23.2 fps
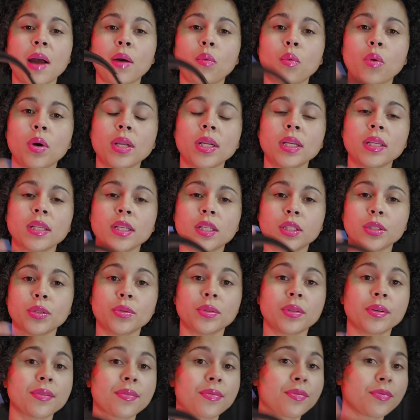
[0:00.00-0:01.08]
I want to
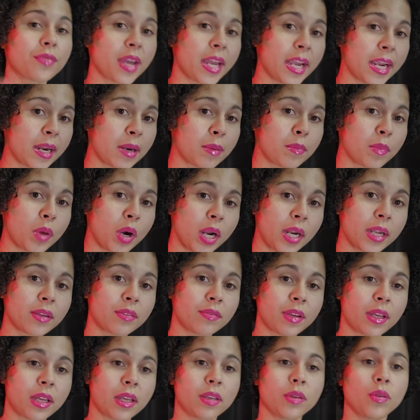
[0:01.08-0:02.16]
include the fair
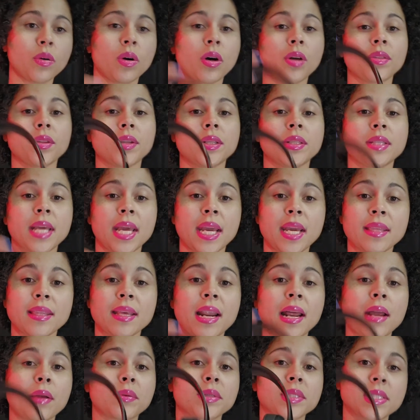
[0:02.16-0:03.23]
market value on the day
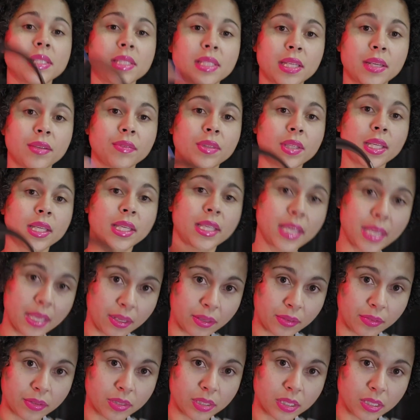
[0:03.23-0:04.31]
that I received the
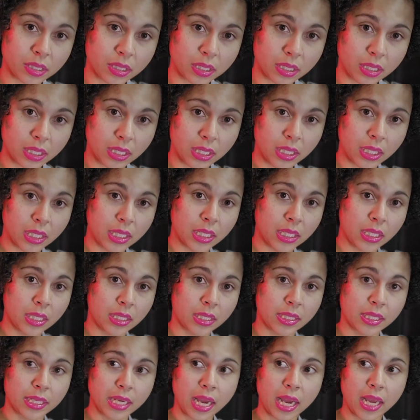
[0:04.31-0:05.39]
gift,
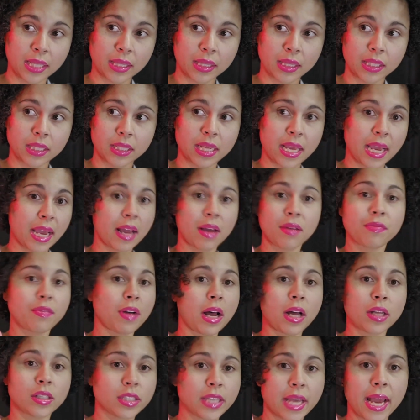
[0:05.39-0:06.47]
not the day I
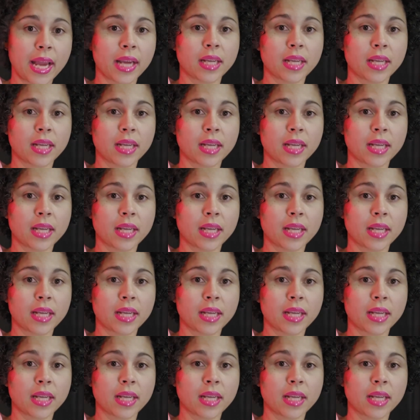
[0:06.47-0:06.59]
filed